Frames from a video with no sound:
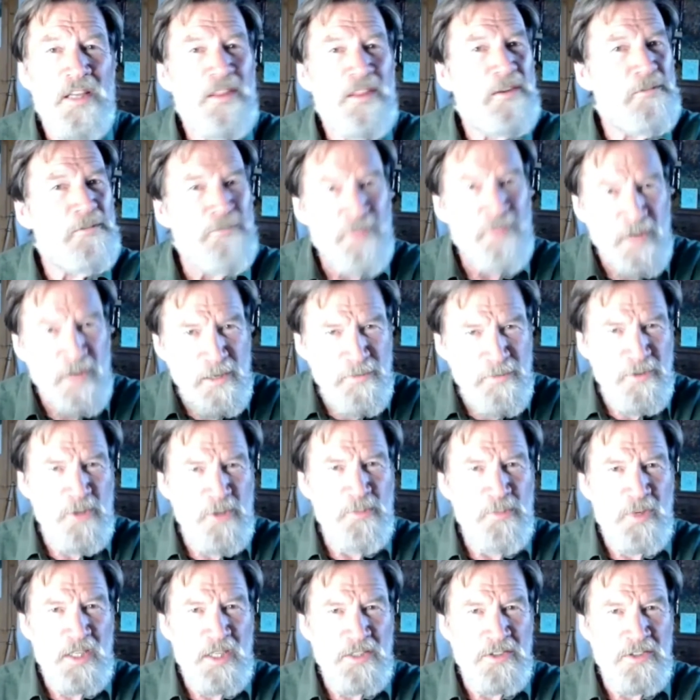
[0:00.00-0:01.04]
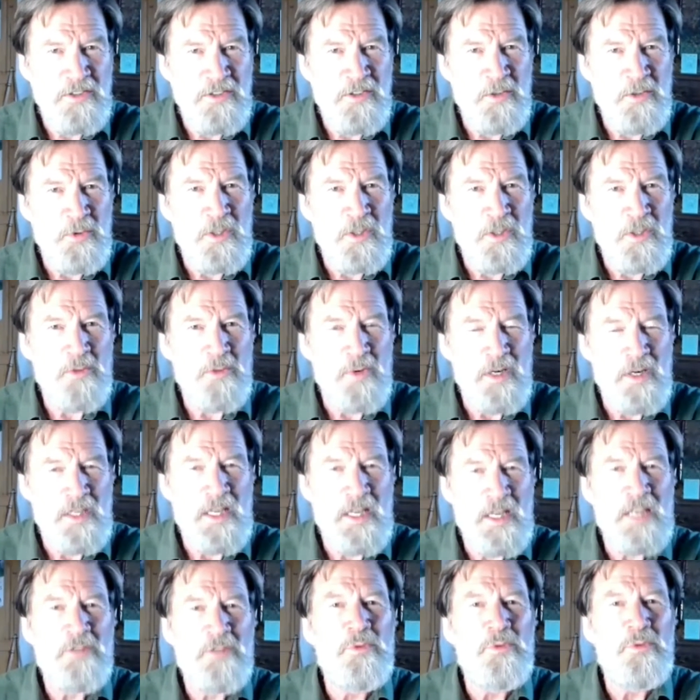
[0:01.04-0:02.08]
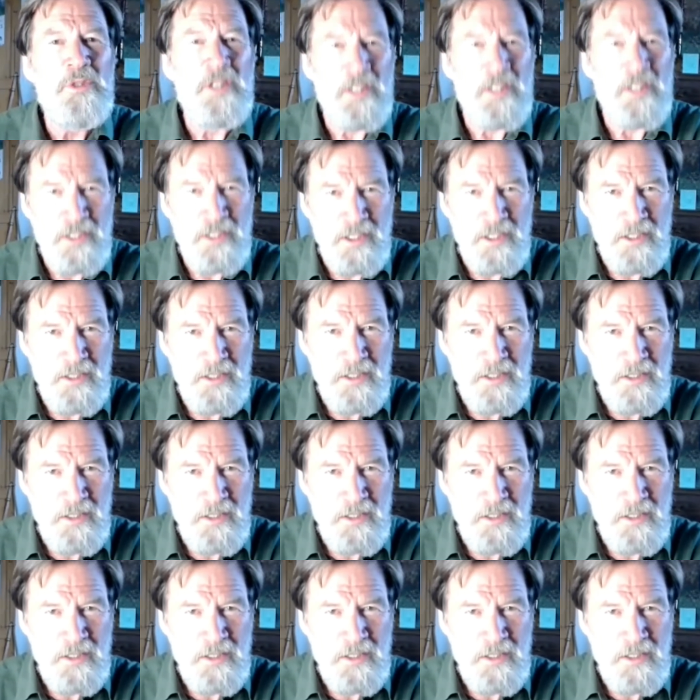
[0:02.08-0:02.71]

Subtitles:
There are very few places in the world where it has worked.